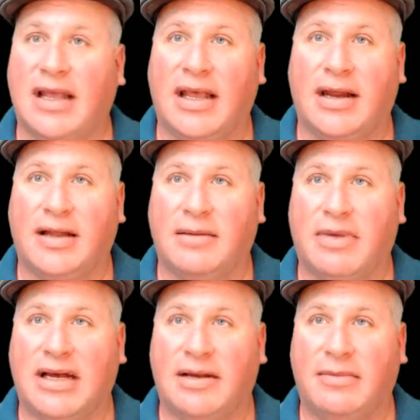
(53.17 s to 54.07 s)
And on the
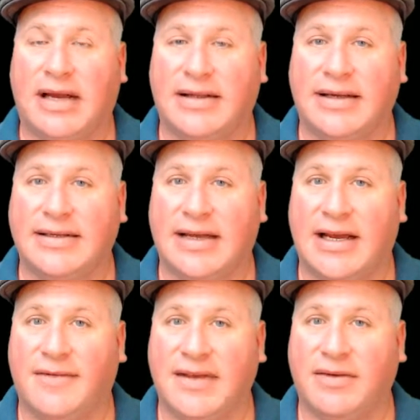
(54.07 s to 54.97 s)
bottom, I like to
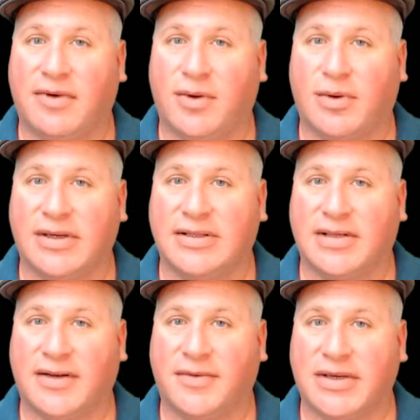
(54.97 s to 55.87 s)
have the recording
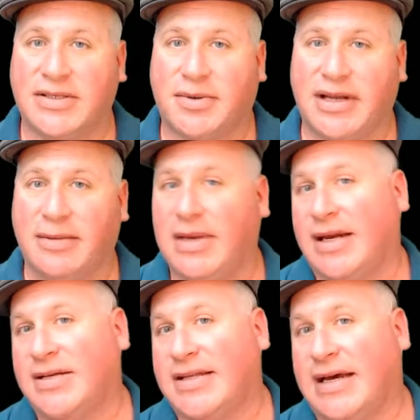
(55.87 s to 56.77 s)
software so I can
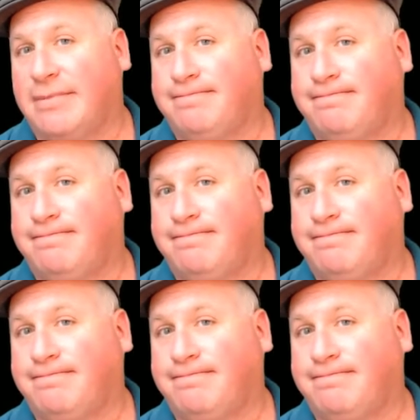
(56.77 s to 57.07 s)
manage that.